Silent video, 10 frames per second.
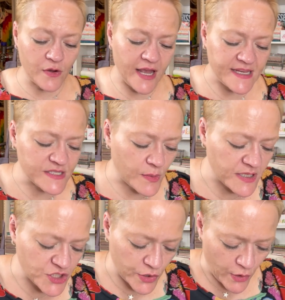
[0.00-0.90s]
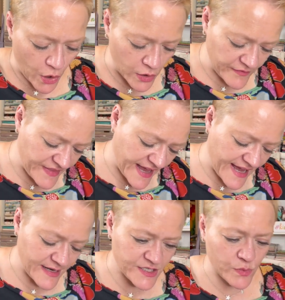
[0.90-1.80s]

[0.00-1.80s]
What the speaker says: Okay, so I'm going to show you all of that. I'm